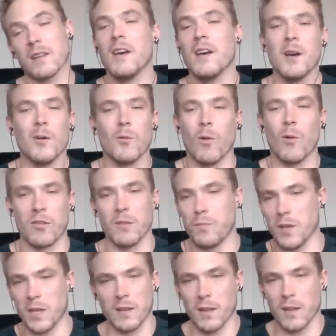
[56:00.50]
whether it
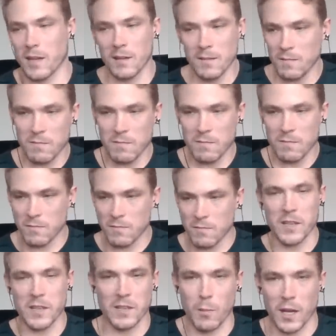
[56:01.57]
be like
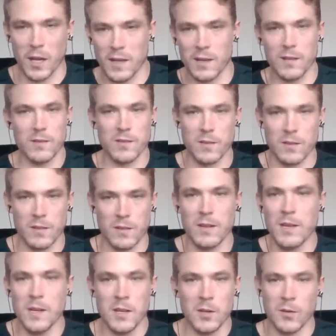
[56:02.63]
raising my kids or,
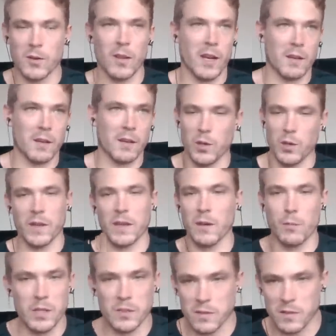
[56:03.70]
or like building a
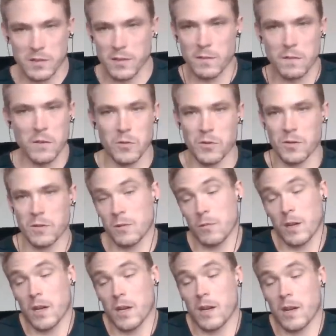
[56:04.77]
business in the future or
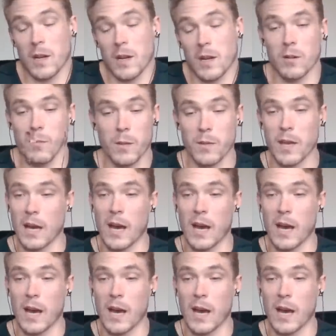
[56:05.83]
whatever, whatever it may be.